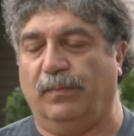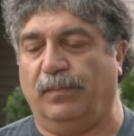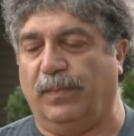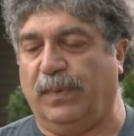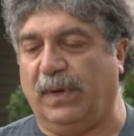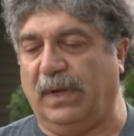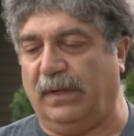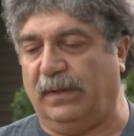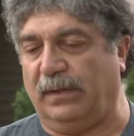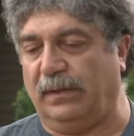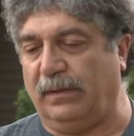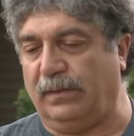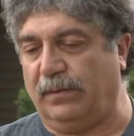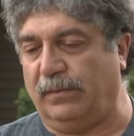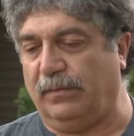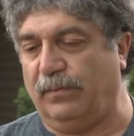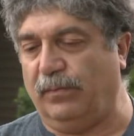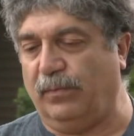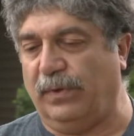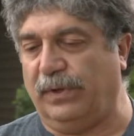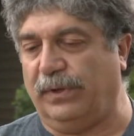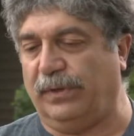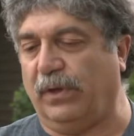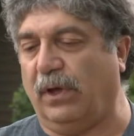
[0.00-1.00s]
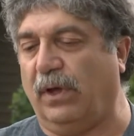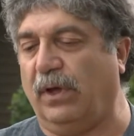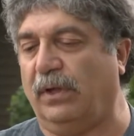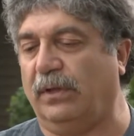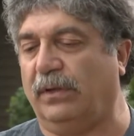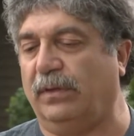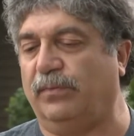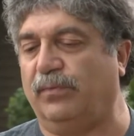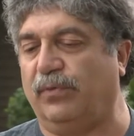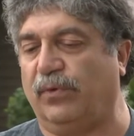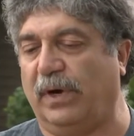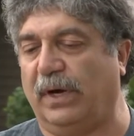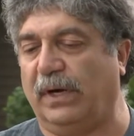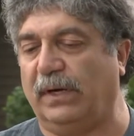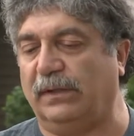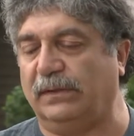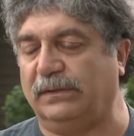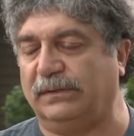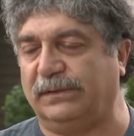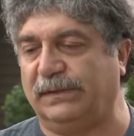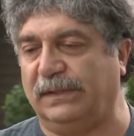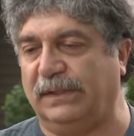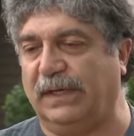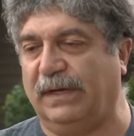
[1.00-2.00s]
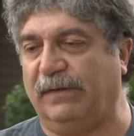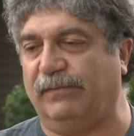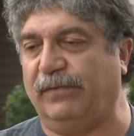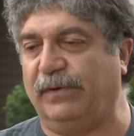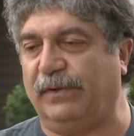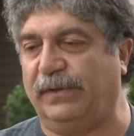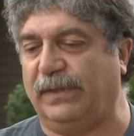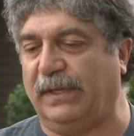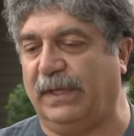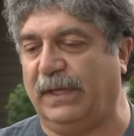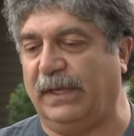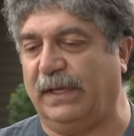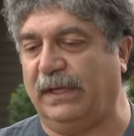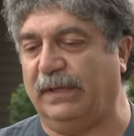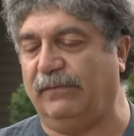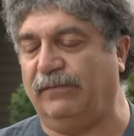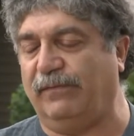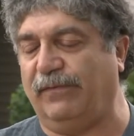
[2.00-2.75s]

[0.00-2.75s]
but with all the prayers and everything, and